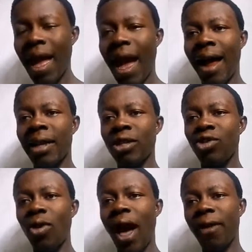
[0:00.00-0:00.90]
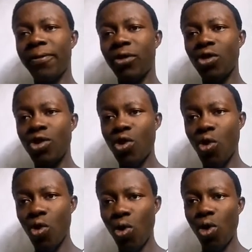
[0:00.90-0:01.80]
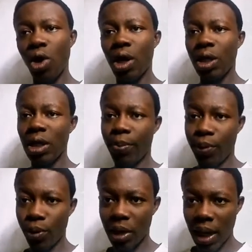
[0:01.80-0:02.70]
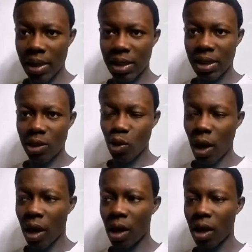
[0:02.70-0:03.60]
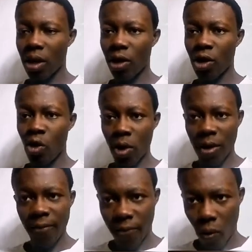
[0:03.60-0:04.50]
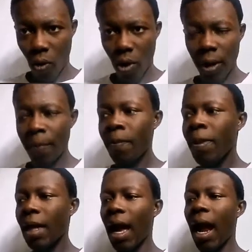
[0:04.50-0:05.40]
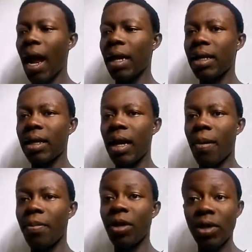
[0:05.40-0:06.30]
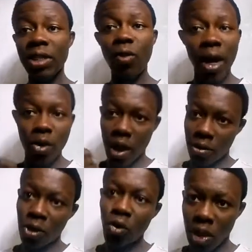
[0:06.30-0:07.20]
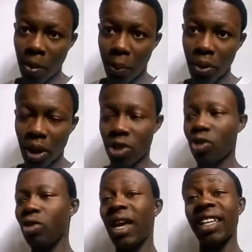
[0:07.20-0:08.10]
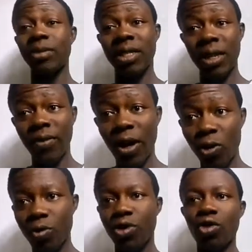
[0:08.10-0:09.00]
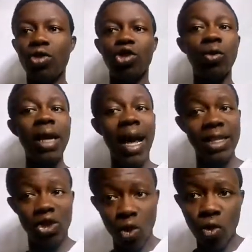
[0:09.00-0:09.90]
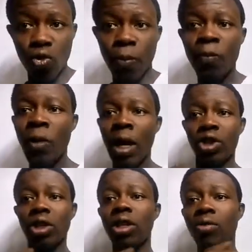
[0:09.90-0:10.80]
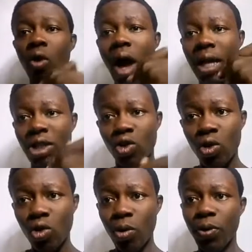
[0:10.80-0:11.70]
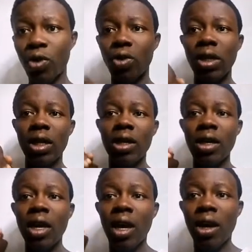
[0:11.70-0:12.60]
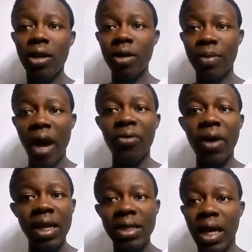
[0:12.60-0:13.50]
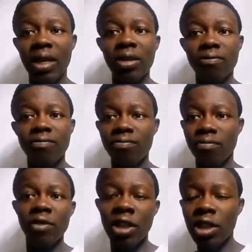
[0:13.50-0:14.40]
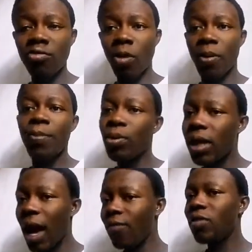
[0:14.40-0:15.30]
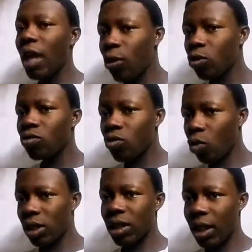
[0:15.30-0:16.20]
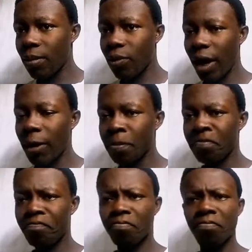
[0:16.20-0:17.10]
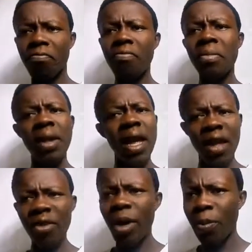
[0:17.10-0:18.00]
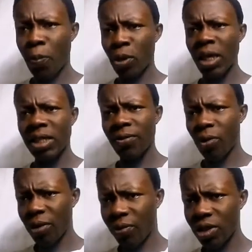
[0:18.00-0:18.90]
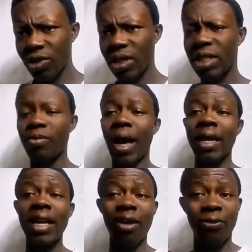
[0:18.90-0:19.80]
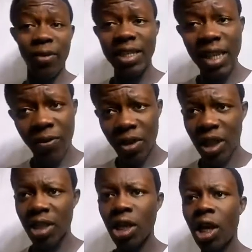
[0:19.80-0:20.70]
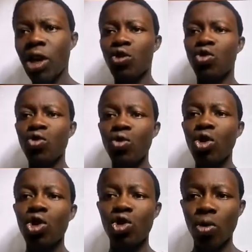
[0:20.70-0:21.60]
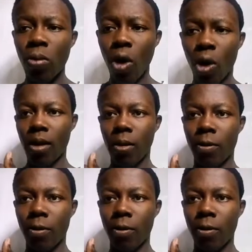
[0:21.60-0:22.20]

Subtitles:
And you have to know the protest you are going for and the reason why you are doing the protest. There has been several groups. Showore has his own group, Sunday Igboho has his own group. The Biafrans and the Igbo people, they have their own, what's the name, right? Everybody protesting for different reasons, and they have fixed everything to tomorrow.